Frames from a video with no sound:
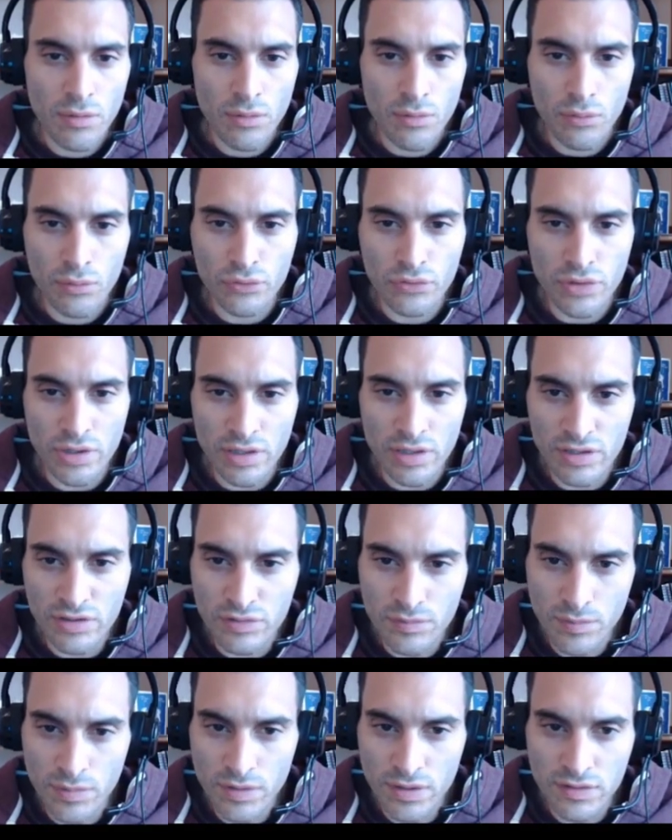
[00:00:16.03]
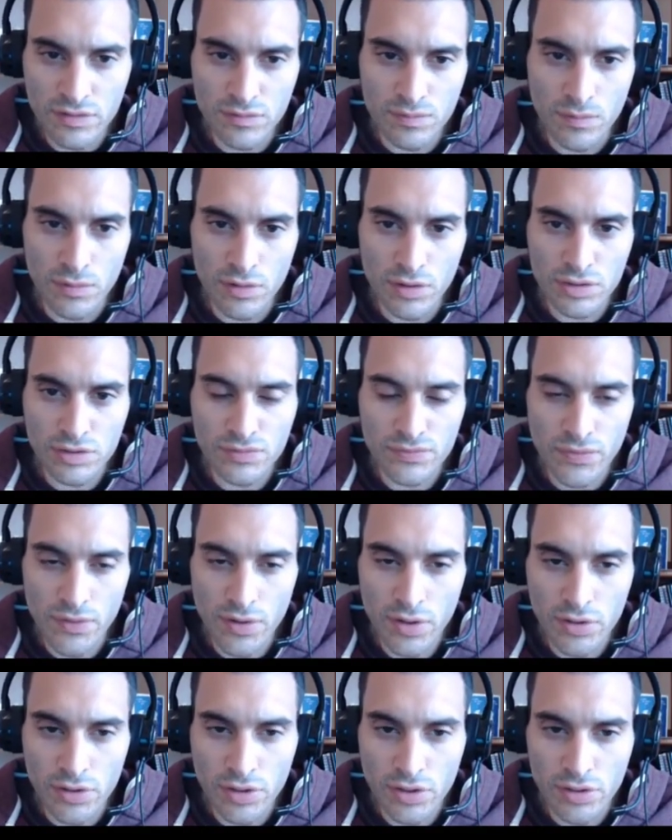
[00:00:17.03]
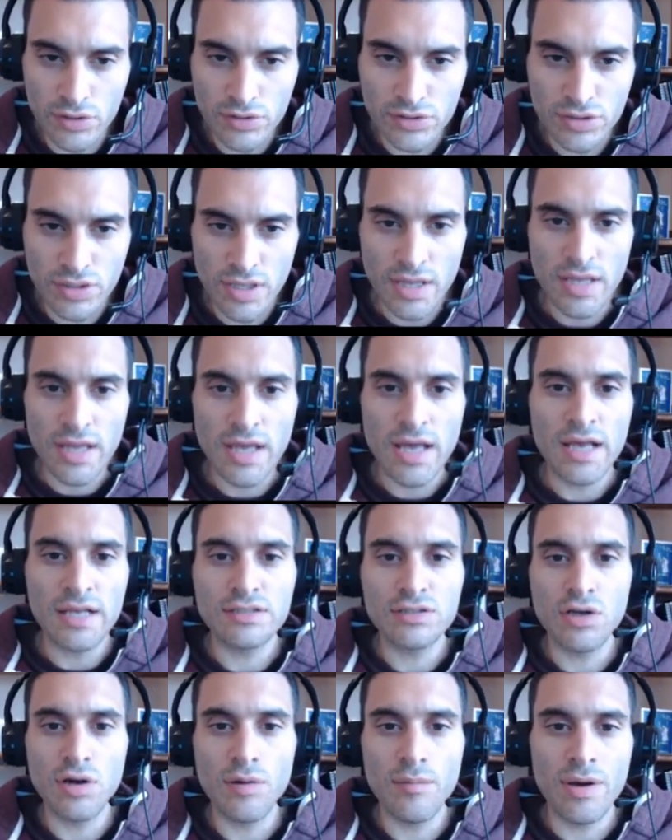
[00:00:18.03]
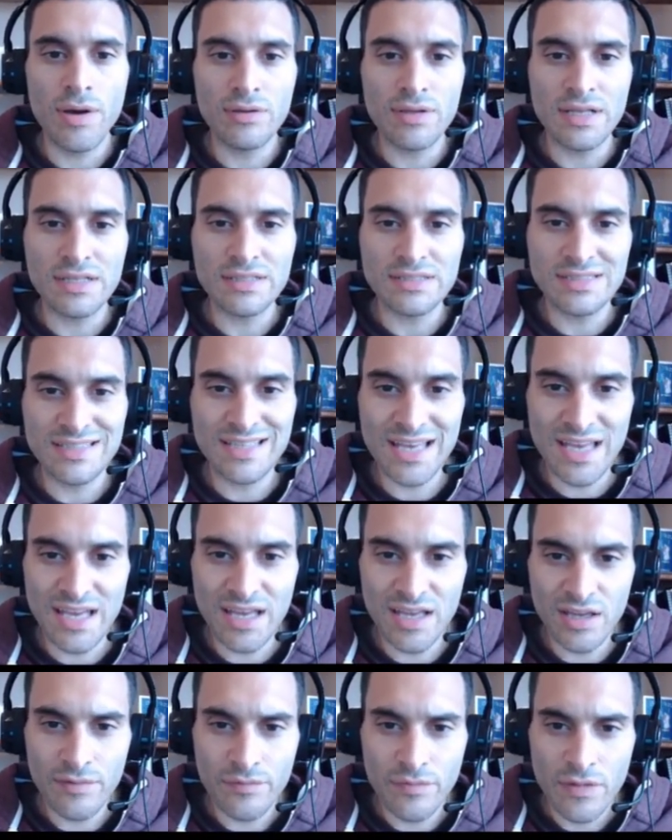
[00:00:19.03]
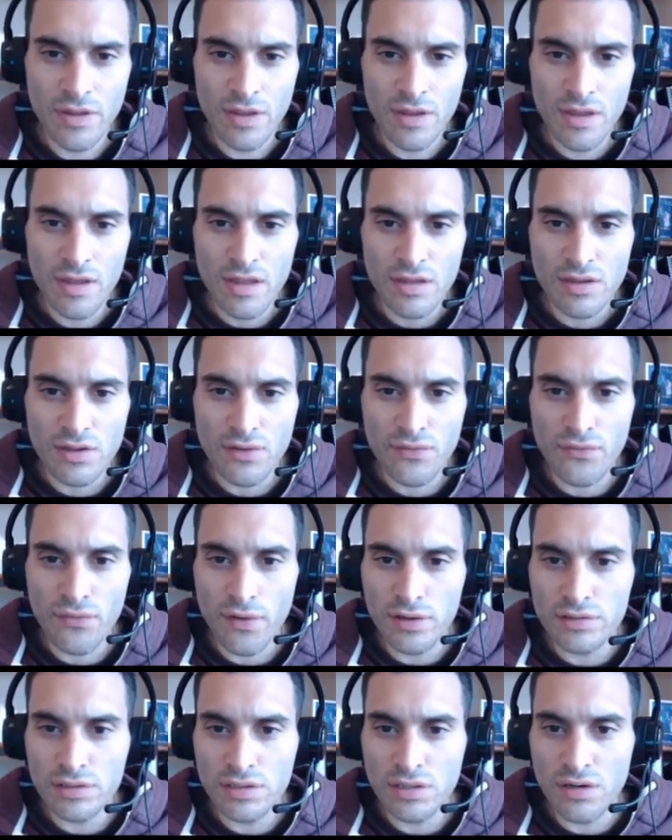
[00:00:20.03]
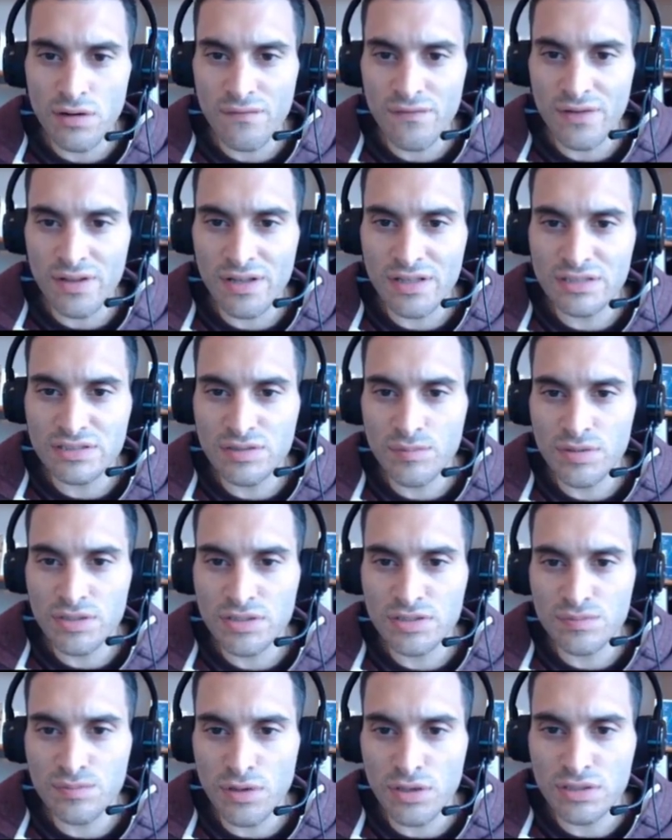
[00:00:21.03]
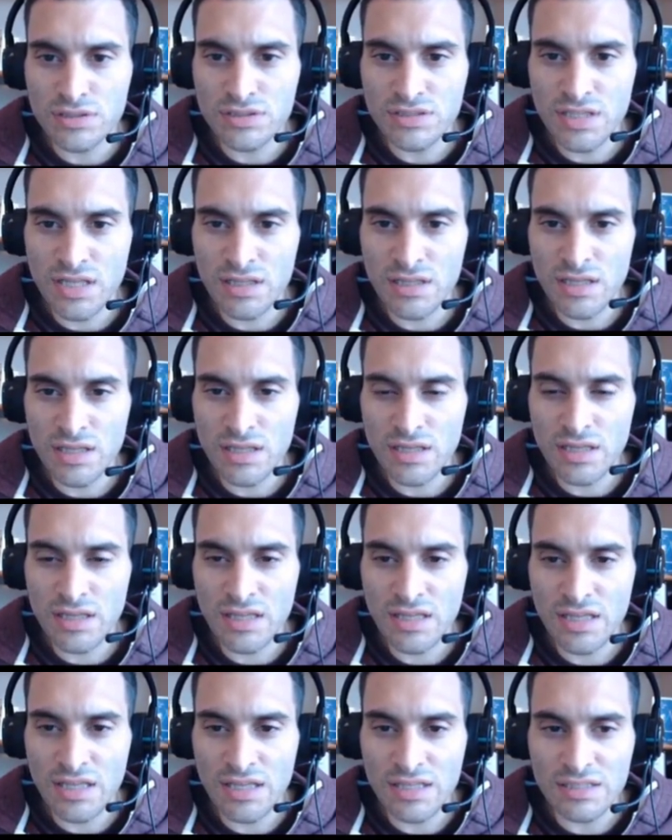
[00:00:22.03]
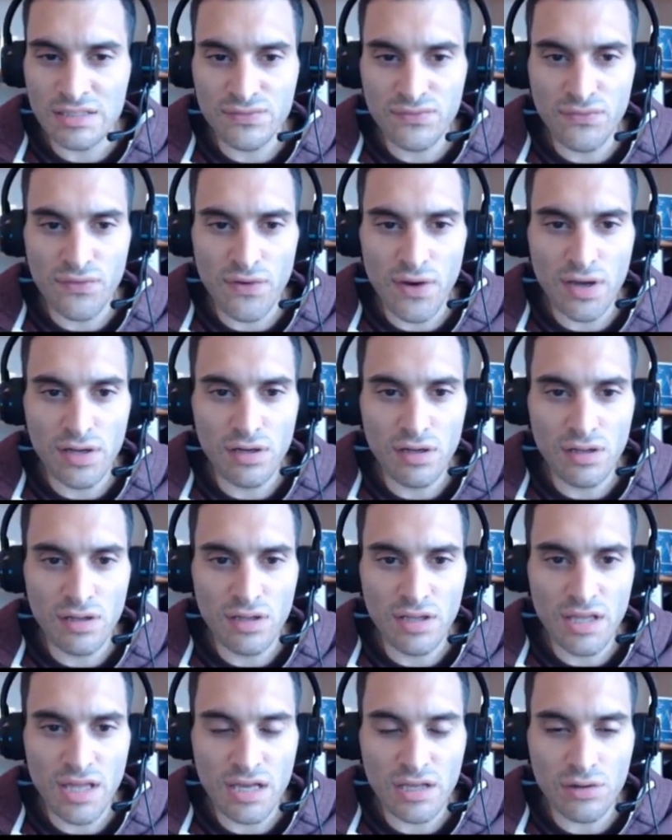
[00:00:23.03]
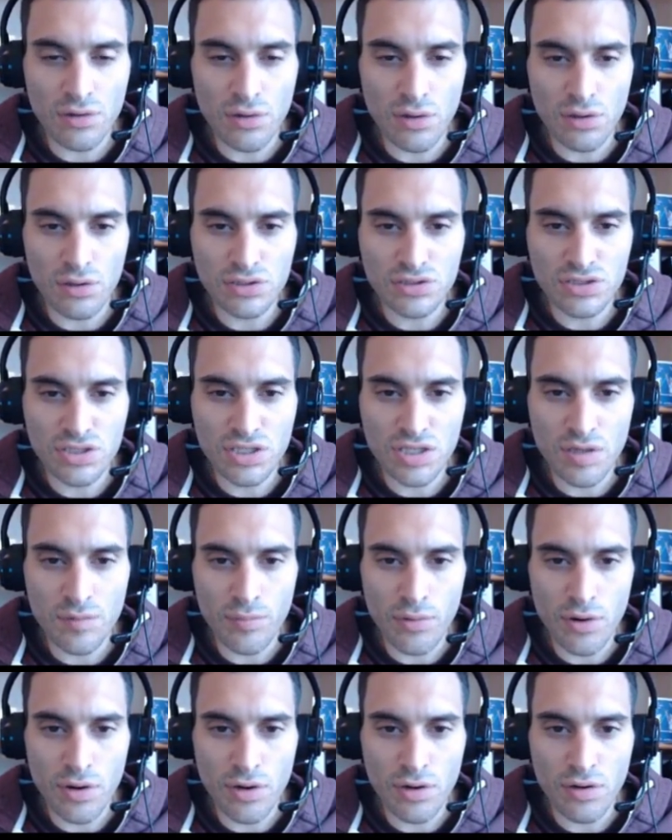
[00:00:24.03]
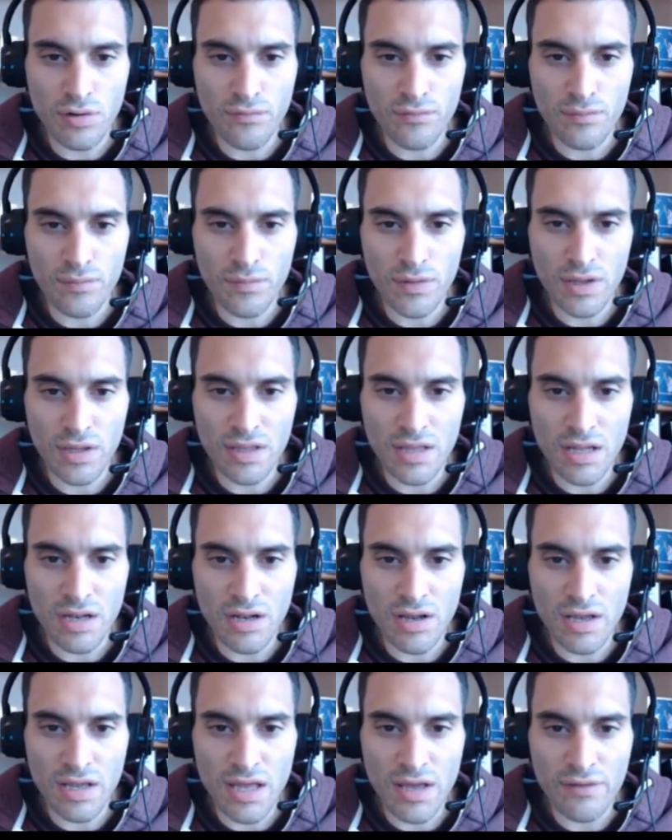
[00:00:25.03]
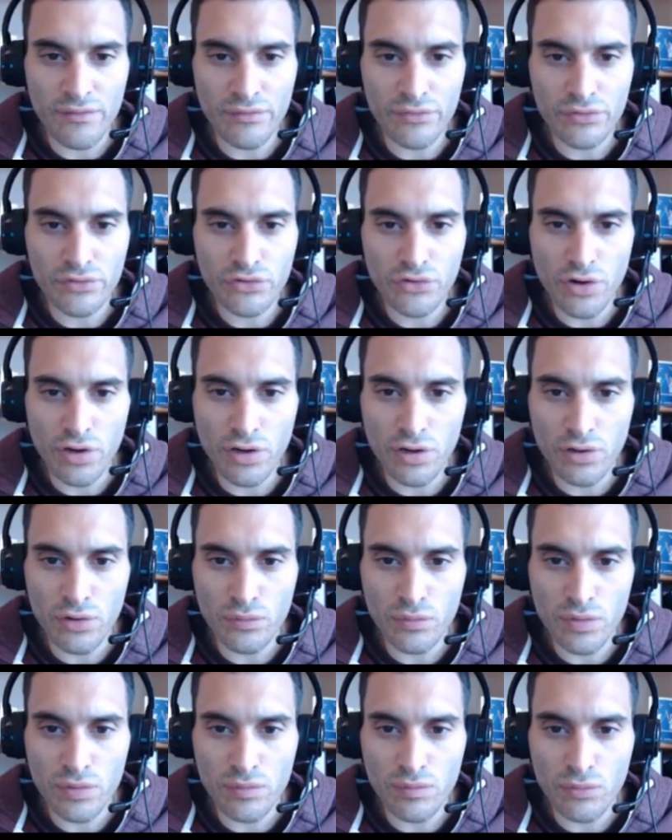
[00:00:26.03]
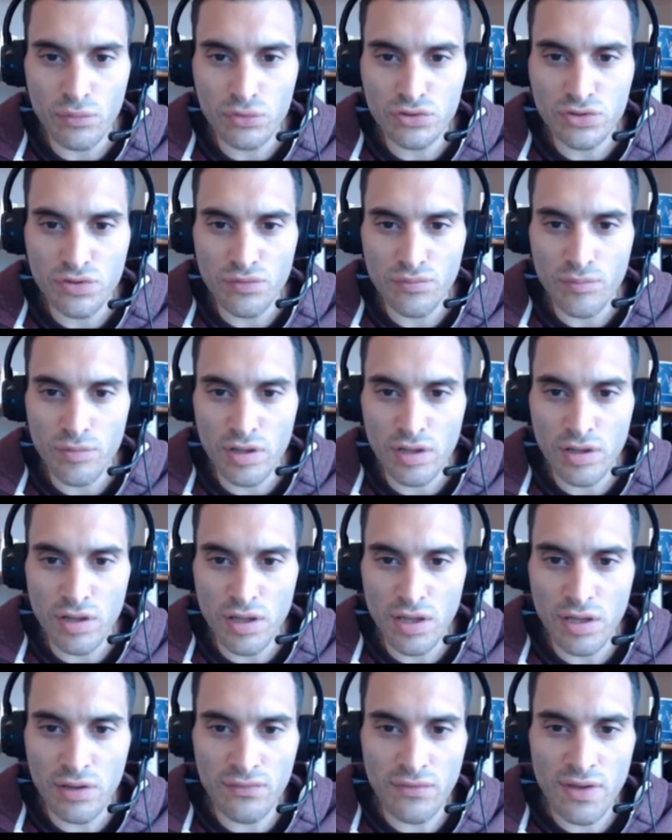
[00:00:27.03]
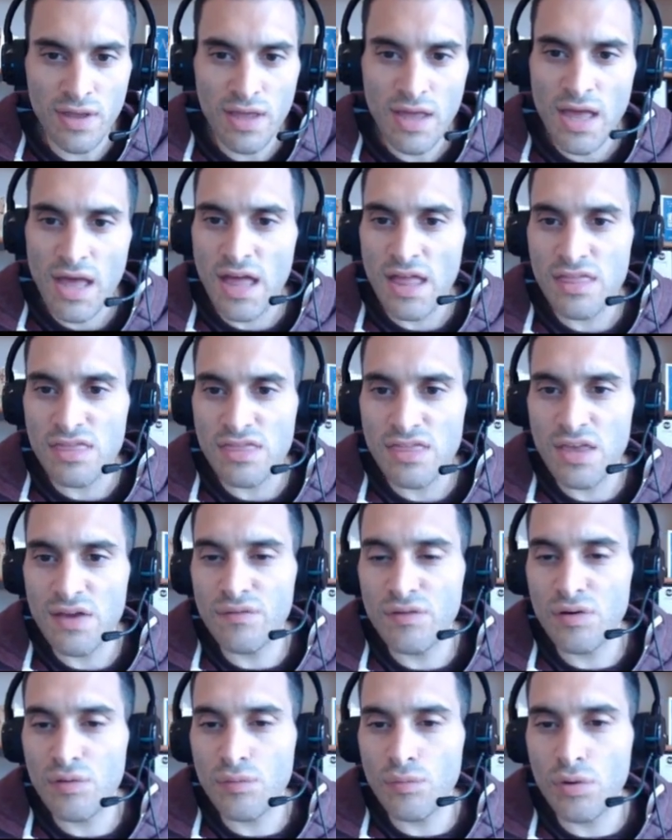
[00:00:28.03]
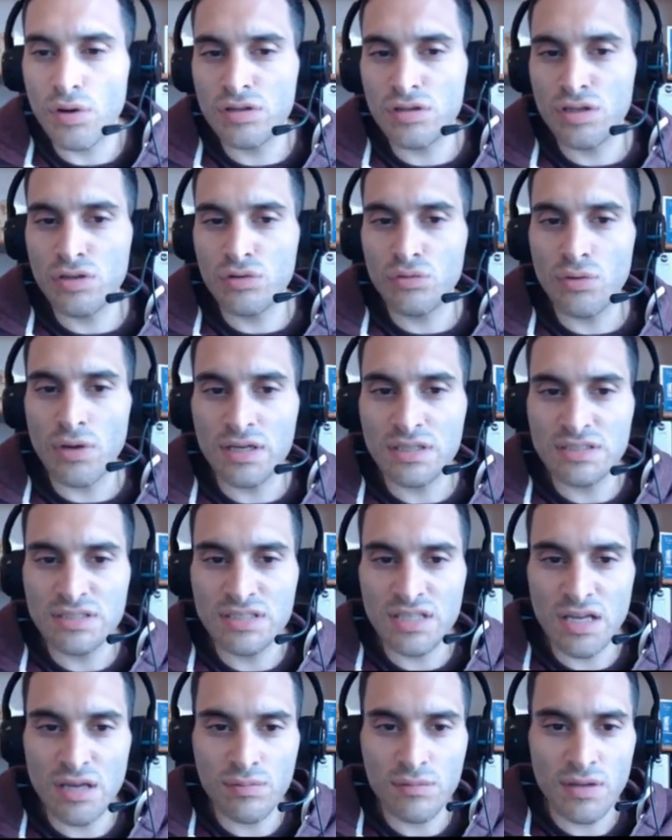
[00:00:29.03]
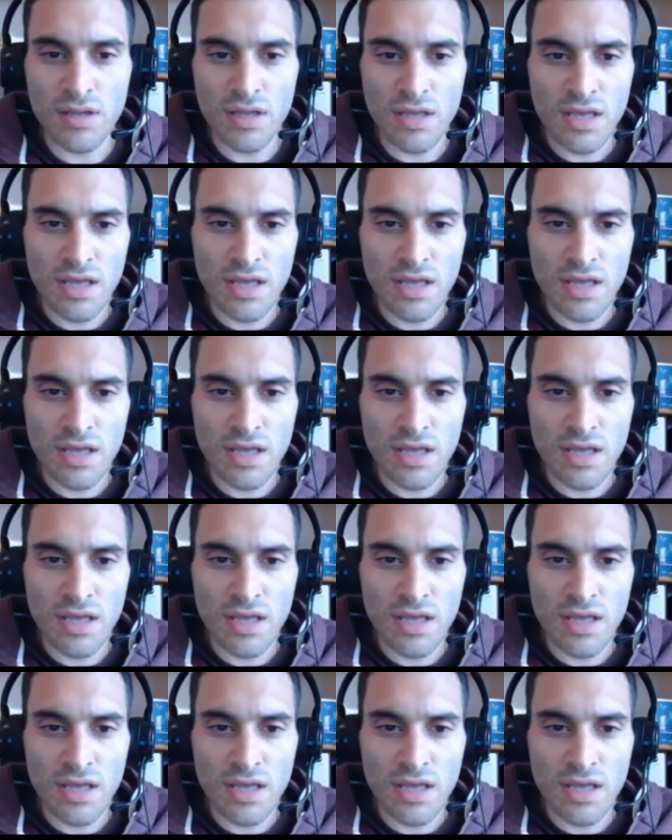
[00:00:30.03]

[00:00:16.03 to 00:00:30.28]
who's Elizabeth Smart's father, has come out as gay the father of Elizabeth Smart stated, He is finally acknowledging a part of me that I have struggled with most of my life and never wanted to accept.